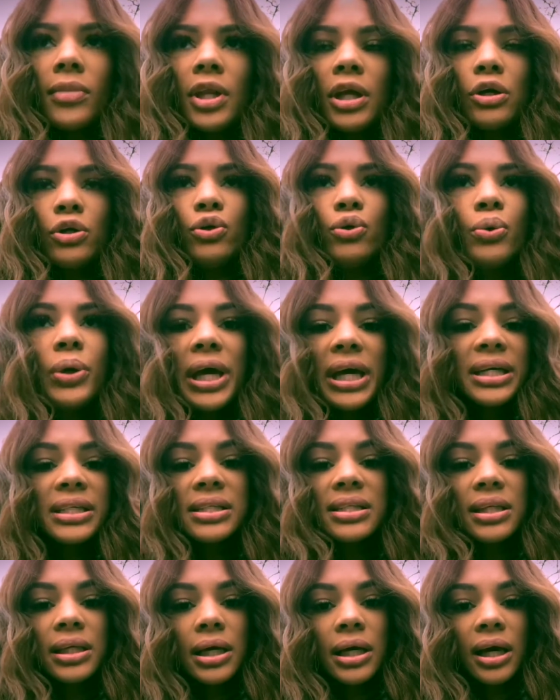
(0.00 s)
you can't
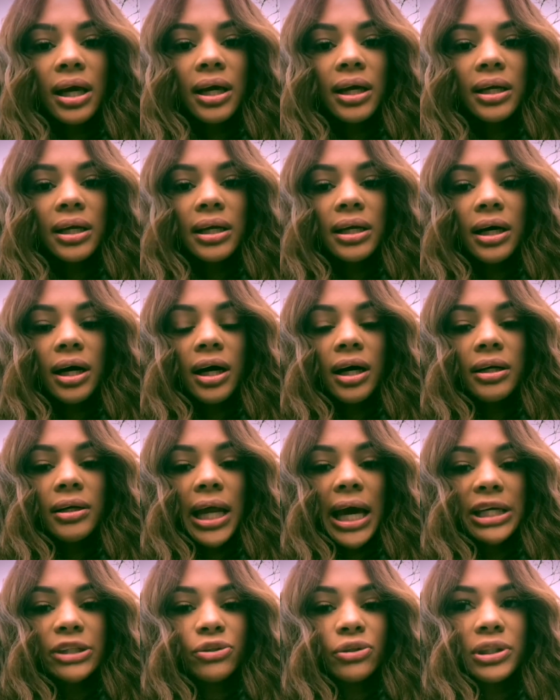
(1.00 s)
slick
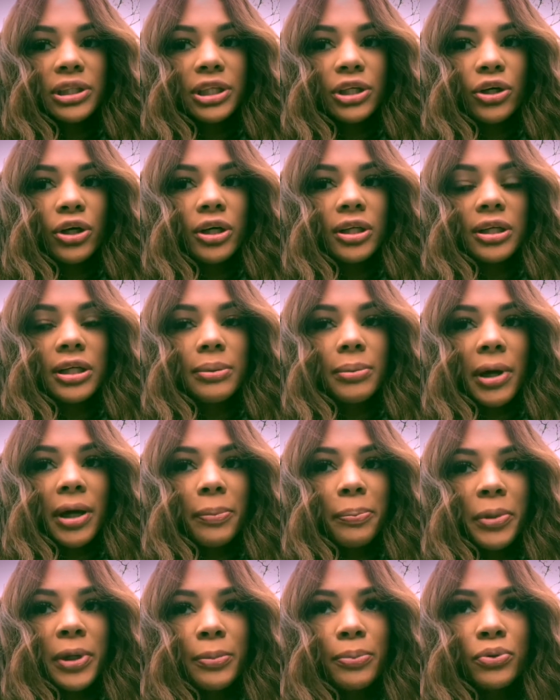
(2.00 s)
naturally curly
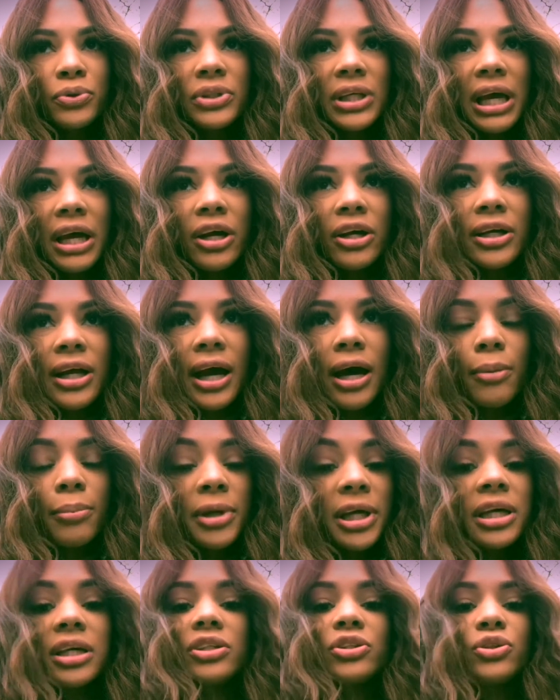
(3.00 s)
people's hair down,
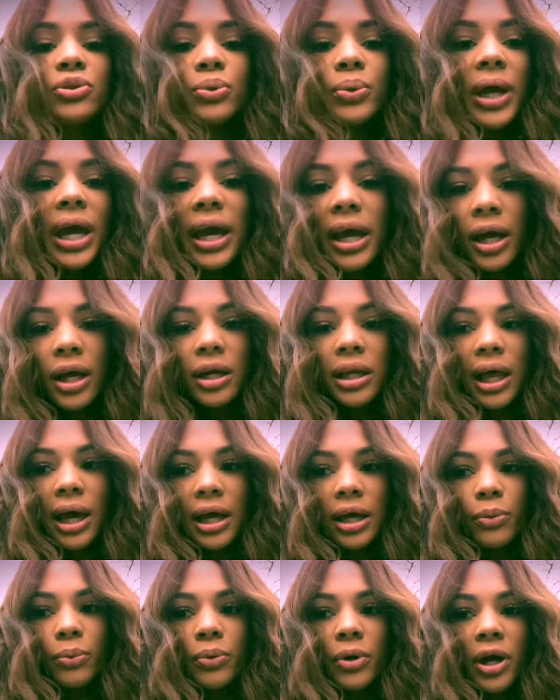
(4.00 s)
because you can.
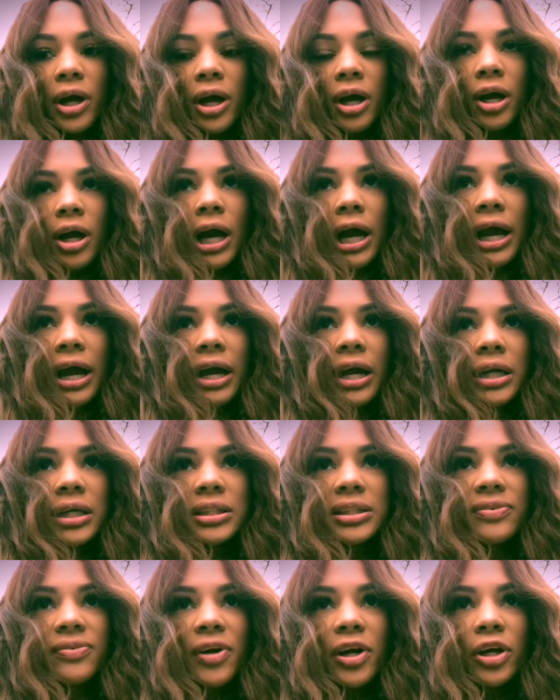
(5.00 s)
Like, our hair
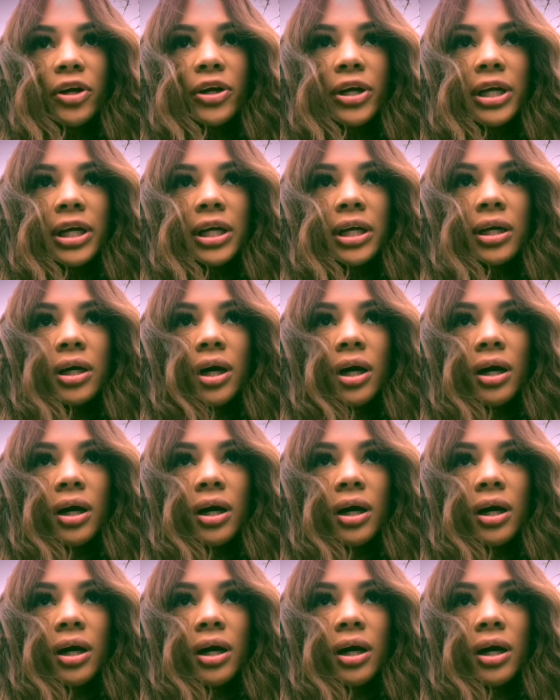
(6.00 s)
is very